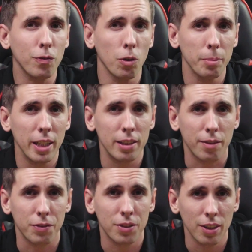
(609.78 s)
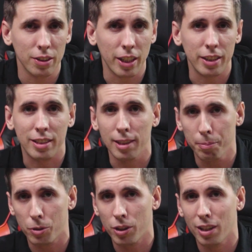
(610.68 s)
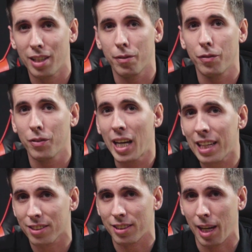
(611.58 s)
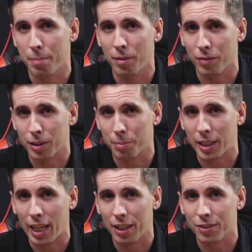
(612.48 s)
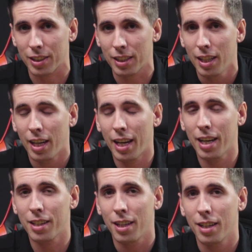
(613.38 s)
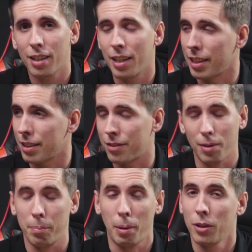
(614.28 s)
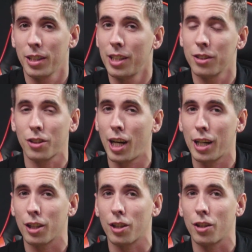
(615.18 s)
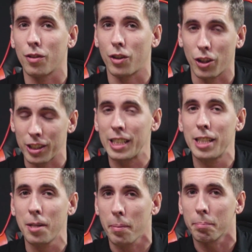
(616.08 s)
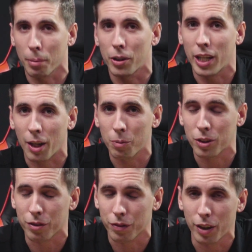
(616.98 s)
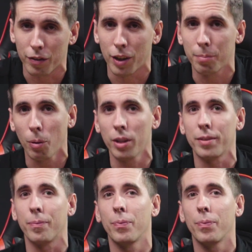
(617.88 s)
formulated to facilitate dip shell and flask type investment casting, and apparently it's got clean burnout, which is very, very important.